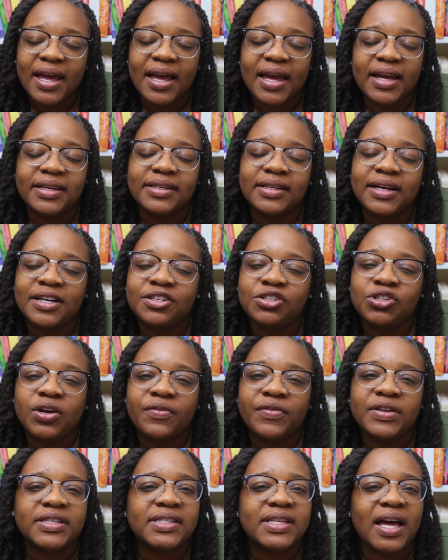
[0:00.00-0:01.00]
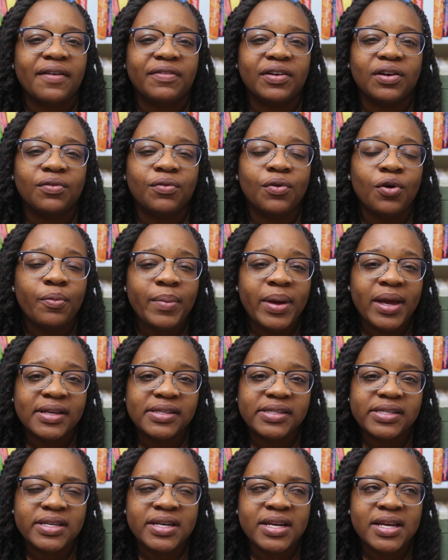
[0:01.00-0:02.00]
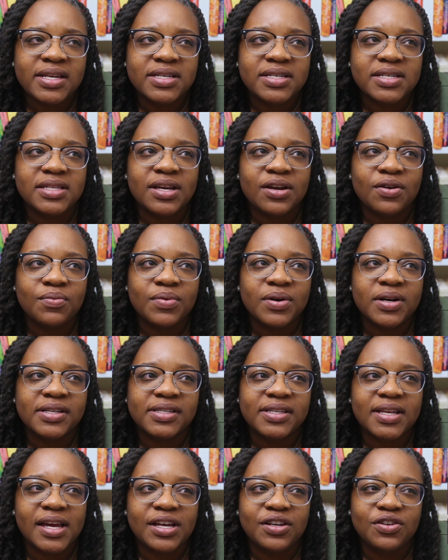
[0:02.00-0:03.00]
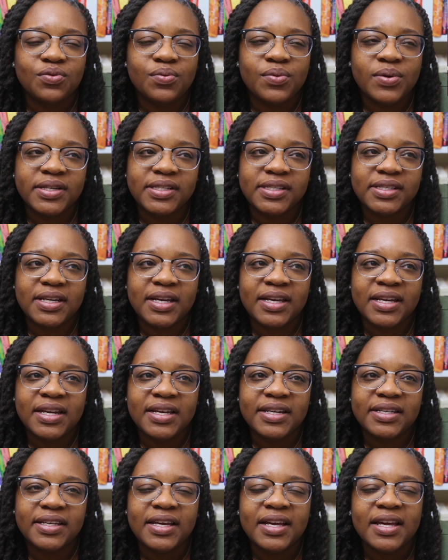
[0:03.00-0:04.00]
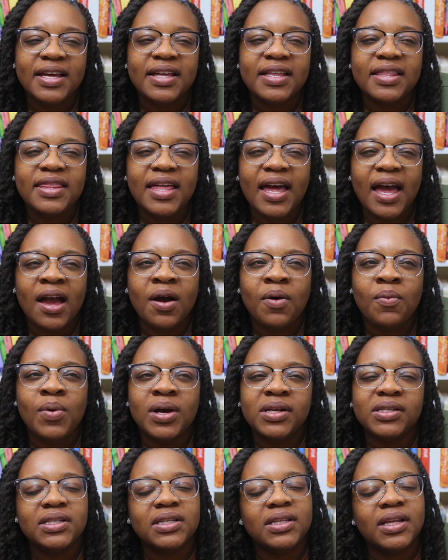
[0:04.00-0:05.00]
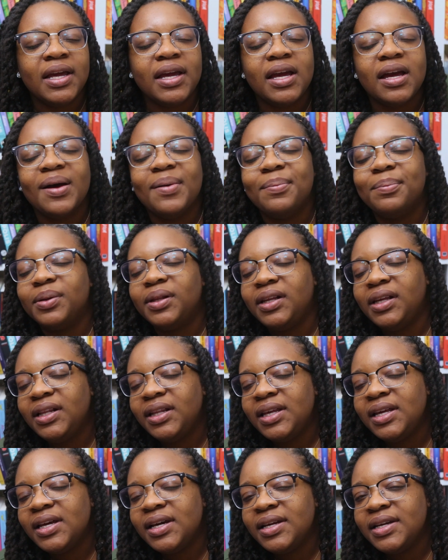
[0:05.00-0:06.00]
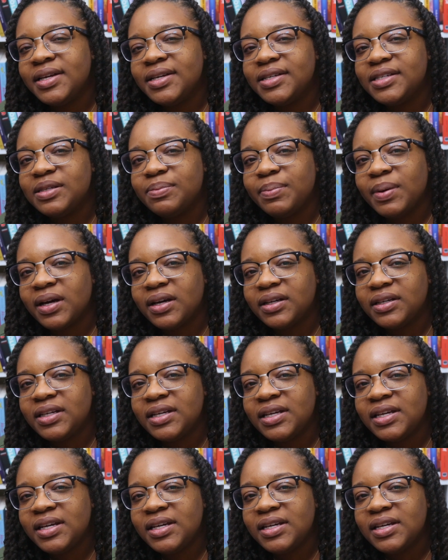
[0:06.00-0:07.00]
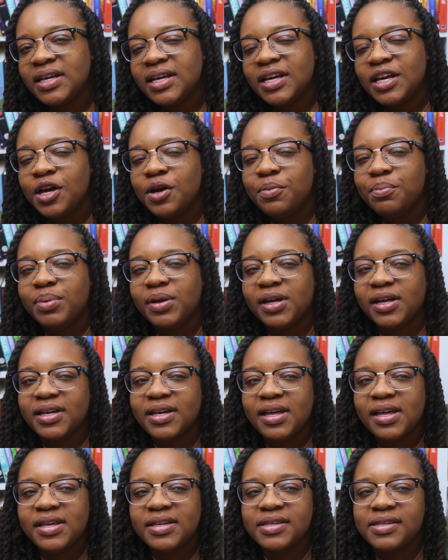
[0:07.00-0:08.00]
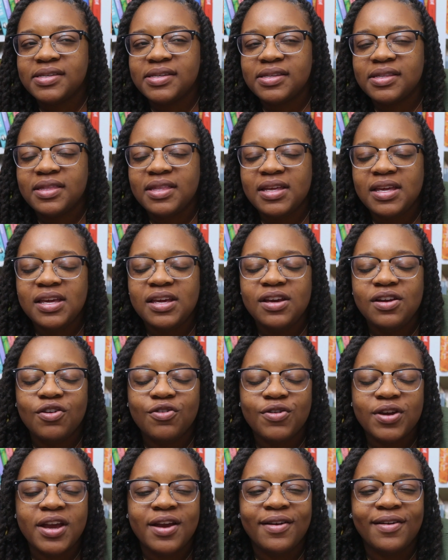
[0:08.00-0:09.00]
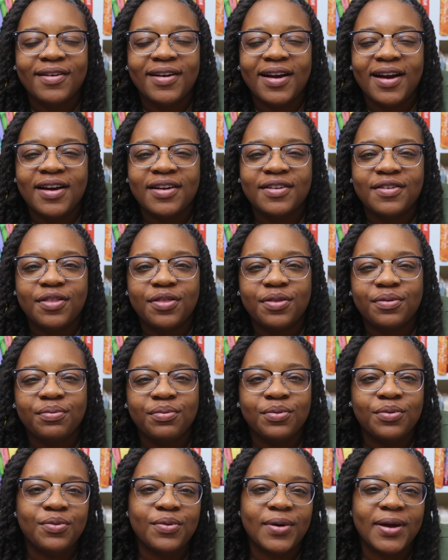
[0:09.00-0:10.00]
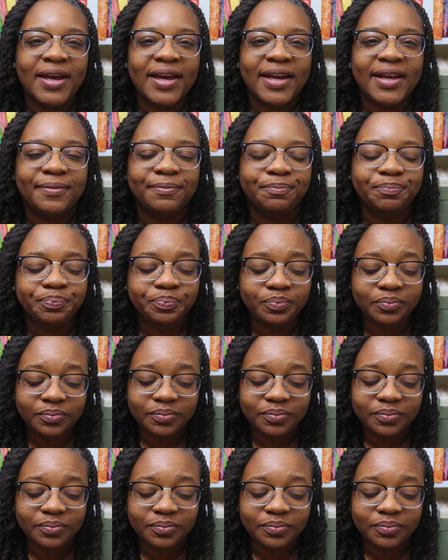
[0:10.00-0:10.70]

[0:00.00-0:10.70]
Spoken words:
a touch of a sapphic romance in it. There was a twist in it that wasn't like completely unexpected, because the creator kind of threw in